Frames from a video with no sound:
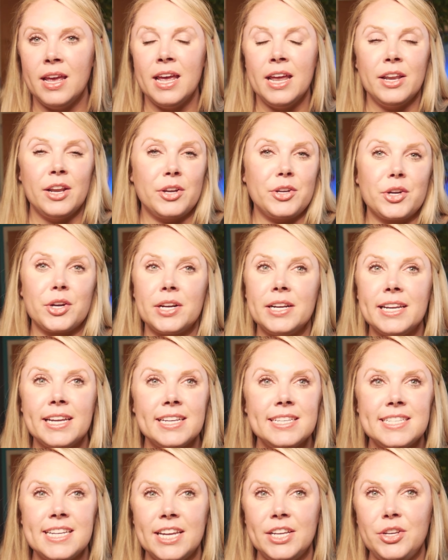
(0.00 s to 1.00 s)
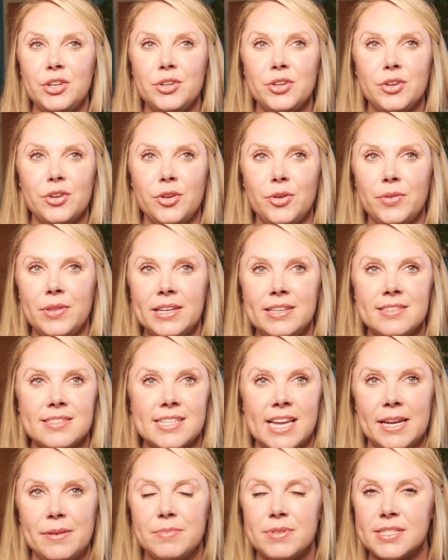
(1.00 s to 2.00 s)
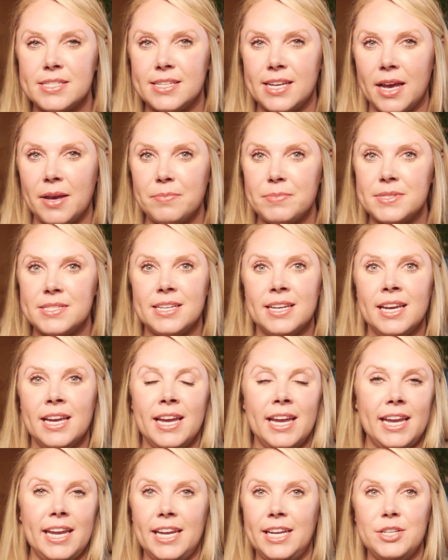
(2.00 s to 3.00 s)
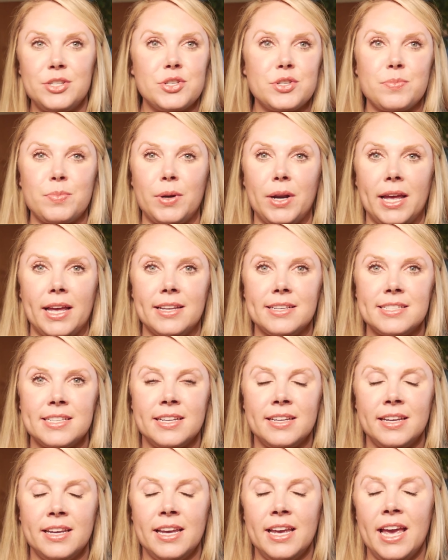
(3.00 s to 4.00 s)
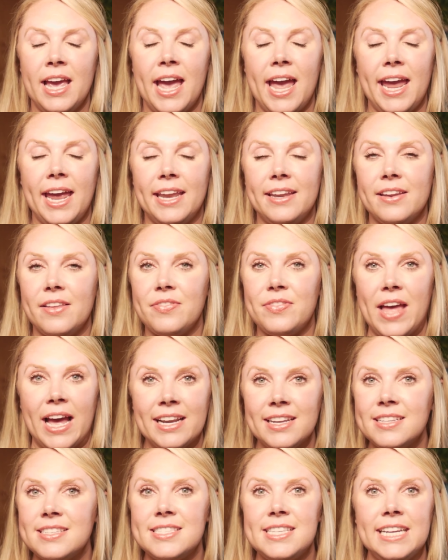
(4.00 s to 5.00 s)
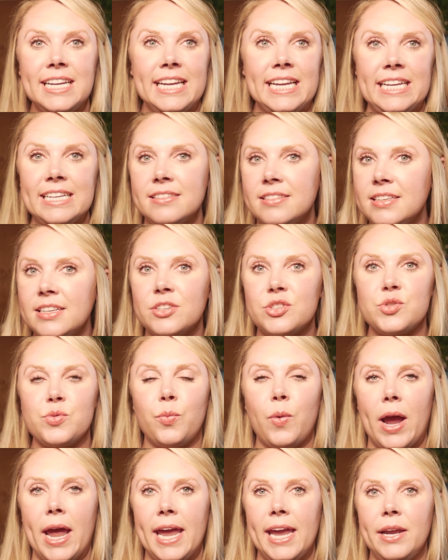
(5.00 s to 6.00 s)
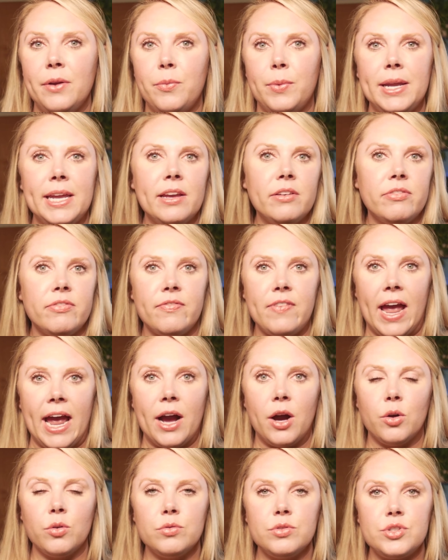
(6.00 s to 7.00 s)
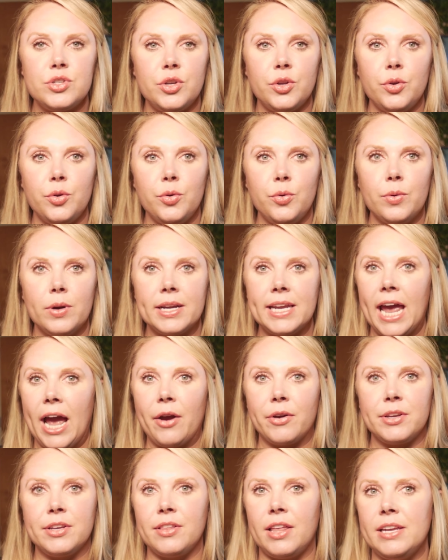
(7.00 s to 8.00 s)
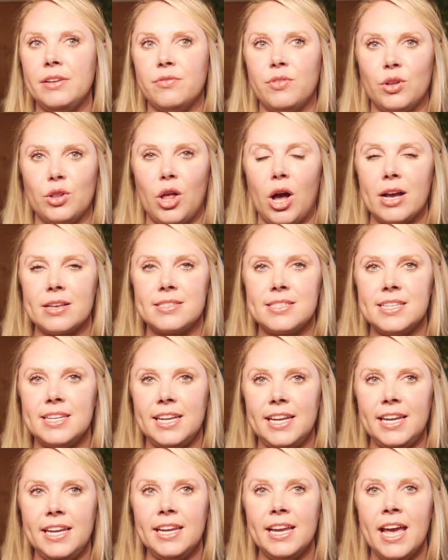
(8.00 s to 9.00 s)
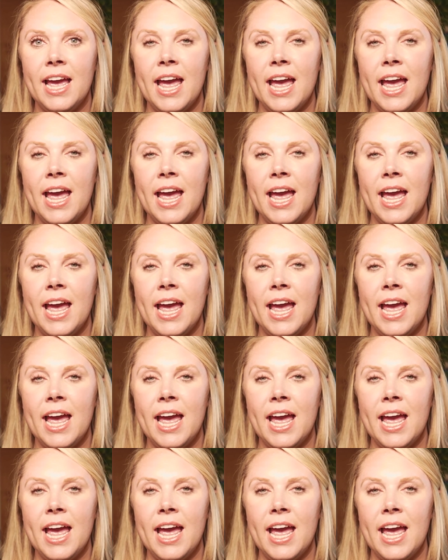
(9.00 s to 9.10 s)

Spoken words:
Now, you're going to continue to do these same steps each sprint. And that is the easiest way we have found to calculate velocity.